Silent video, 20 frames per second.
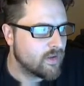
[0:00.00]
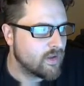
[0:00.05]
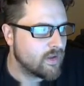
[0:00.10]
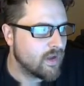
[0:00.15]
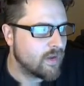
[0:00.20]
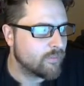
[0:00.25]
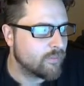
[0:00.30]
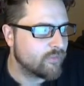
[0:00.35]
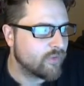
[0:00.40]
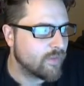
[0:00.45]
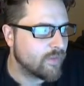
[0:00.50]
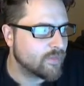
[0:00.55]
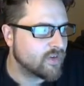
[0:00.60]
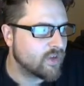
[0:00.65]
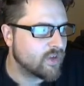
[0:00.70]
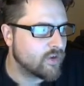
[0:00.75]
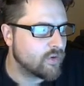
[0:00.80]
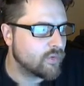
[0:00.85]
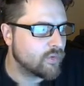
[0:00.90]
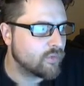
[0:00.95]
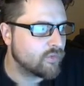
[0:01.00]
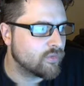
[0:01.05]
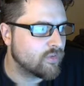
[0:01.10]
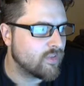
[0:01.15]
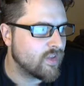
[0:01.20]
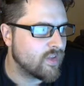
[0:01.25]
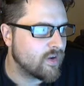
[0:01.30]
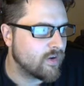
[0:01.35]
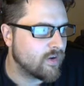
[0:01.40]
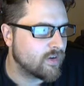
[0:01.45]
So I'm going to go to the
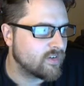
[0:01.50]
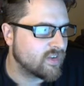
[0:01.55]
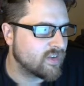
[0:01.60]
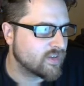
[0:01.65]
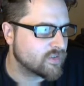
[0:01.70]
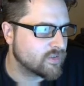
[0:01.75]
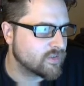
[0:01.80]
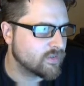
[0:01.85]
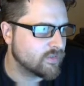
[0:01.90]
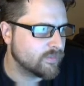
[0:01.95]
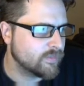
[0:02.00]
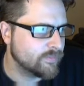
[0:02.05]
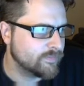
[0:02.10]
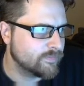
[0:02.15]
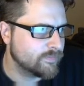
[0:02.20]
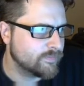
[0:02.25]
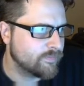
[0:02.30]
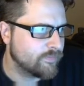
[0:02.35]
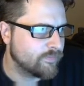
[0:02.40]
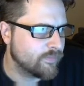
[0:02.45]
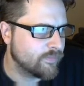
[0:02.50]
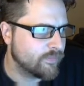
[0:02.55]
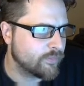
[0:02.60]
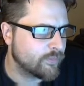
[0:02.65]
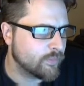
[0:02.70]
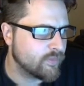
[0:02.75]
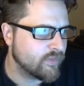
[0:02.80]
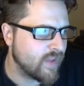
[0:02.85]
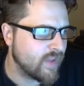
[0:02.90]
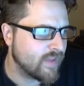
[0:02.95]
architecture, source
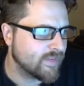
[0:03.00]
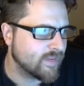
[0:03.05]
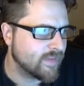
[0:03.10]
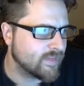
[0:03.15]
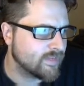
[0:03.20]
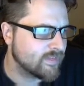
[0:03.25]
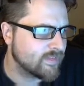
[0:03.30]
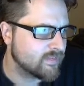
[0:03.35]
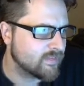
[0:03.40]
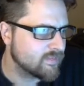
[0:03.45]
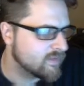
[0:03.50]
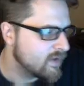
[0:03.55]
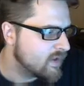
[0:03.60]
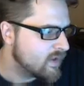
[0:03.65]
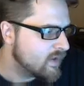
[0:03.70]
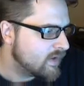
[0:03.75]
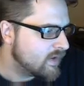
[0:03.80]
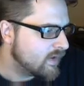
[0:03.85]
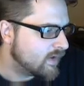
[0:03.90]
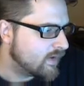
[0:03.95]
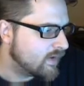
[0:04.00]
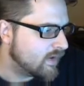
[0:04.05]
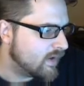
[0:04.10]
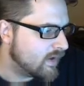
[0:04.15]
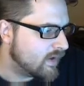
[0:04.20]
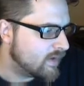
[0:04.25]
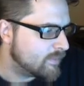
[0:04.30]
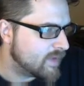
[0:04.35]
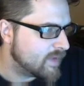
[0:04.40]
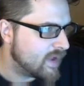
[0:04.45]
assets,
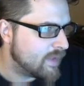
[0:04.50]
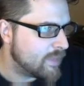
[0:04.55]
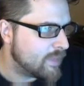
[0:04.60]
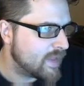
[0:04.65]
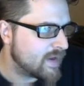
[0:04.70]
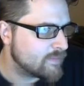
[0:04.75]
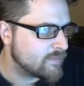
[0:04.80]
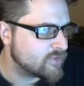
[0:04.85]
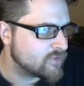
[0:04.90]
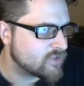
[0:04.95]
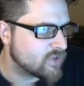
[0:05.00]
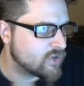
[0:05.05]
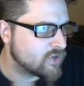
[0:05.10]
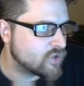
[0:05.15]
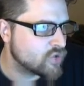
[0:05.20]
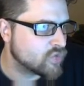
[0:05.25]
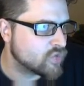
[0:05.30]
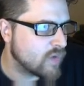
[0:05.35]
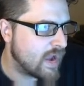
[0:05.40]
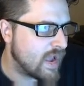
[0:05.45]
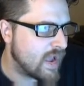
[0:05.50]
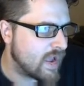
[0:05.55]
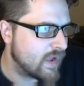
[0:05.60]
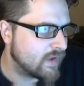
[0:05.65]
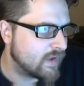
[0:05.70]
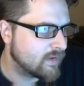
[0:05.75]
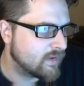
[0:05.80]
and then I'm just going to drag